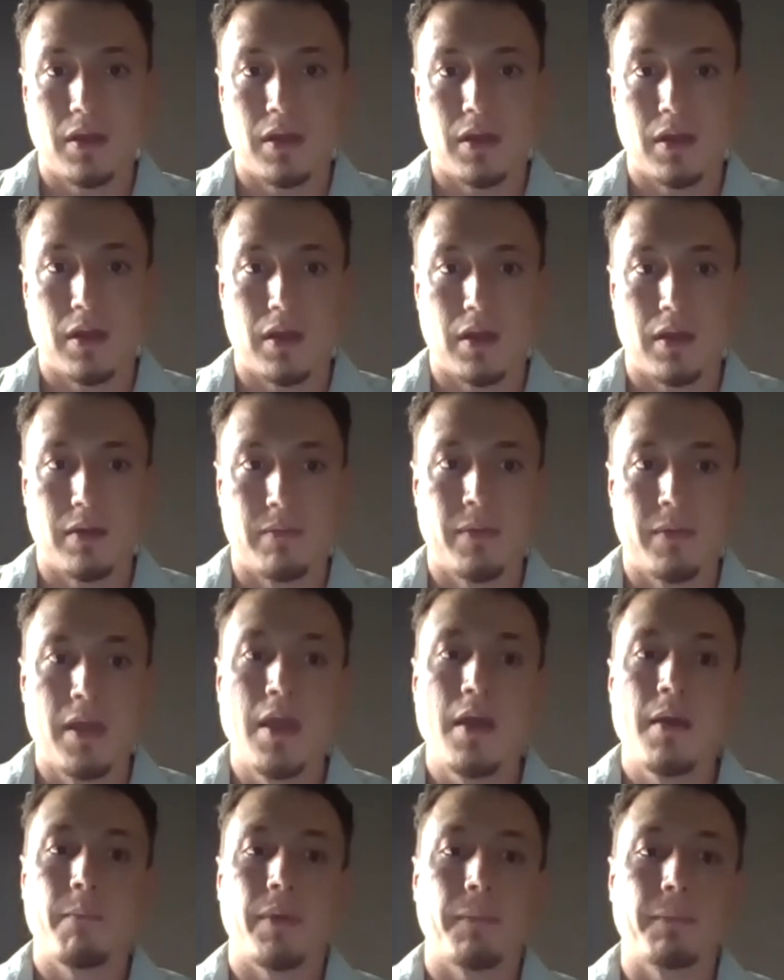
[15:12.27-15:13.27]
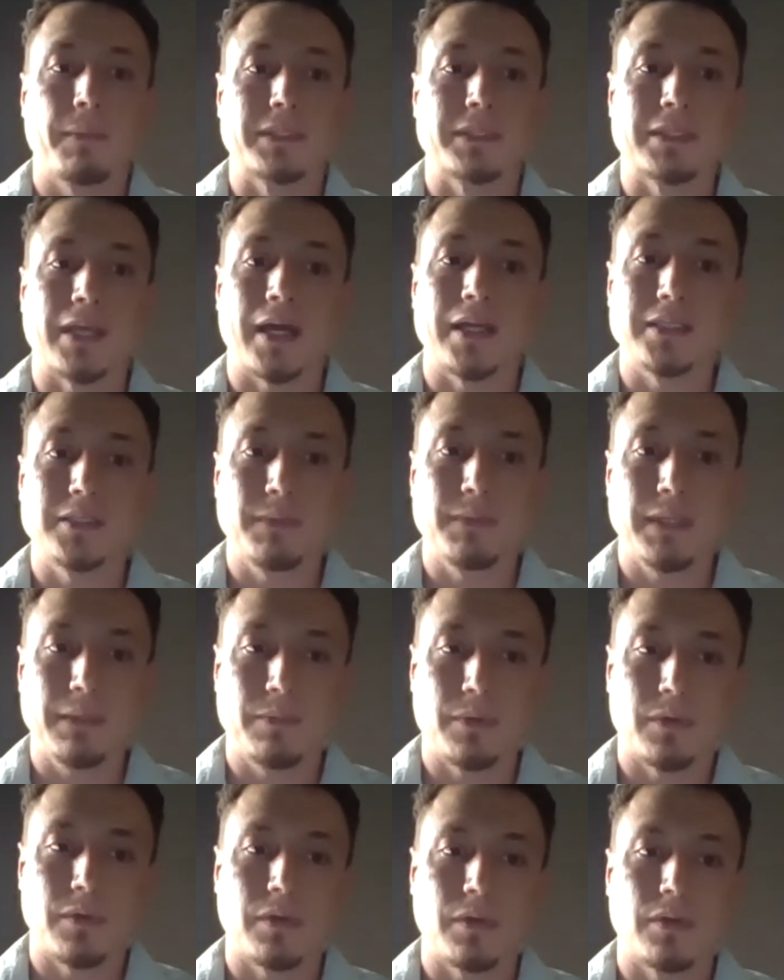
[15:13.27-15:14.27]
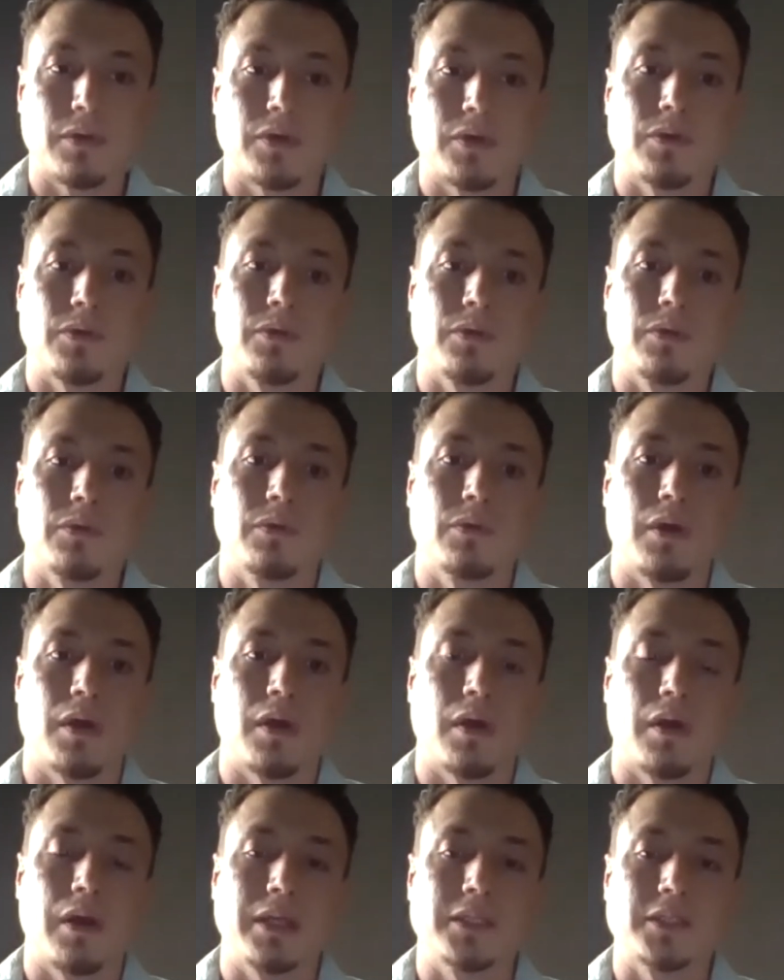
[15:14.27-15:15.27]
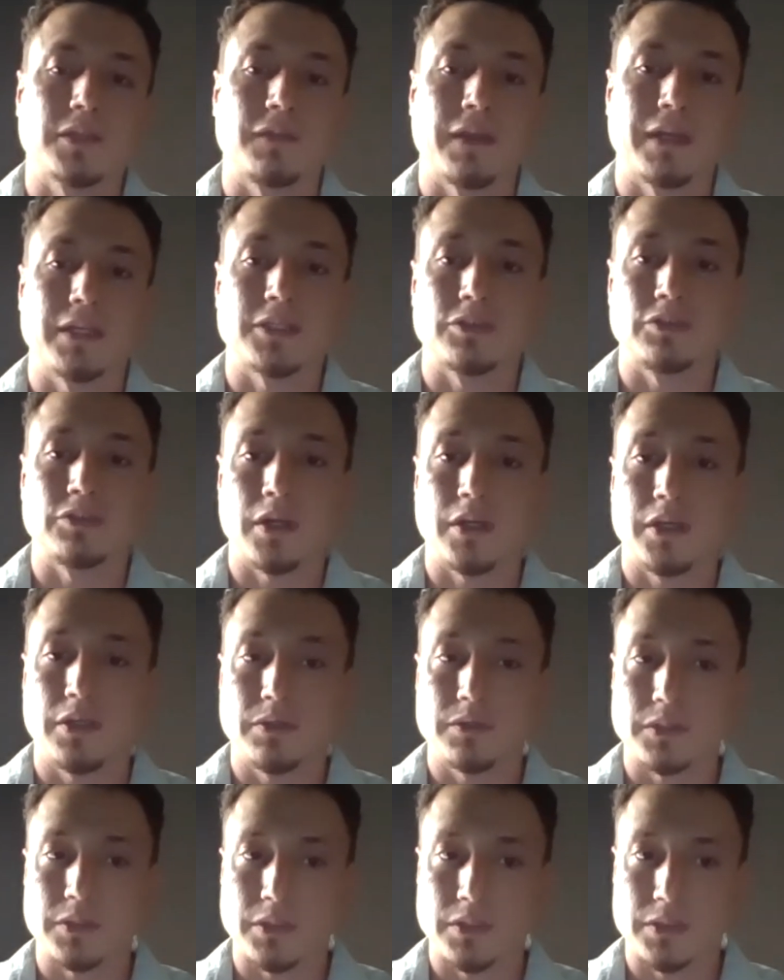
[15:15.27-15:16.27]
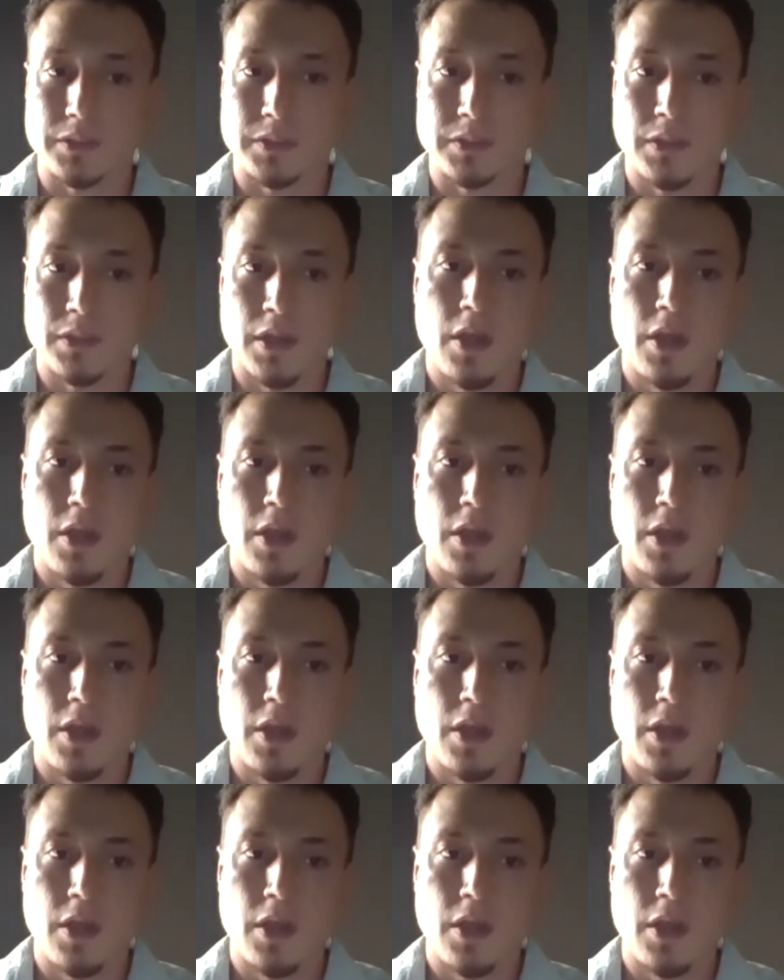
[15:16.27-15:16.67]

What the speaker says: Um, but besides people who are intravenous drug users,